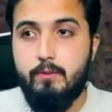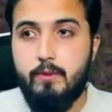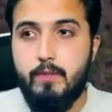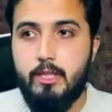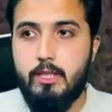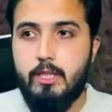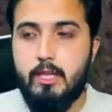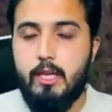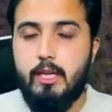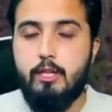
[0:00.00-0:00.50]

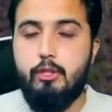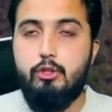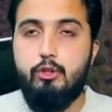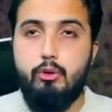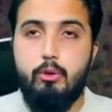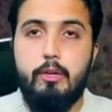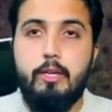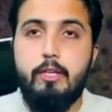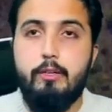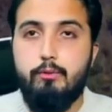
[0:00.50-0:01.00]
which is like a
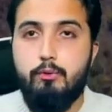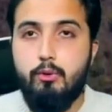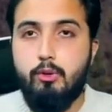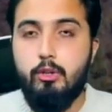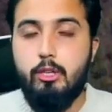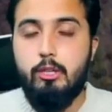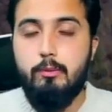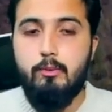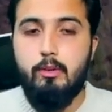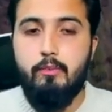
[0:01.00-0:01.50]
joint
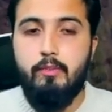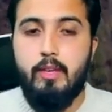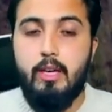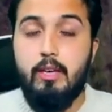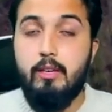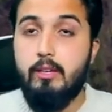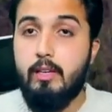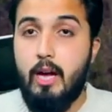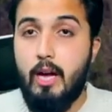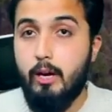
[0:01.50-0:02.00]
forum of
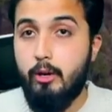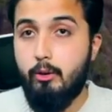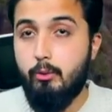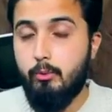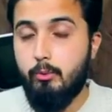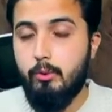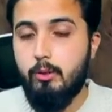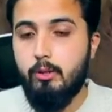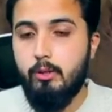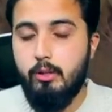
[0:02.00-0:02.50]
the entire
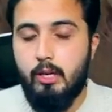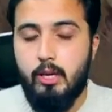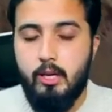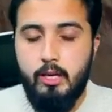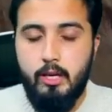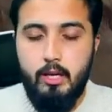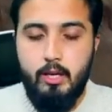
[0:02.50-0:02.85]
world,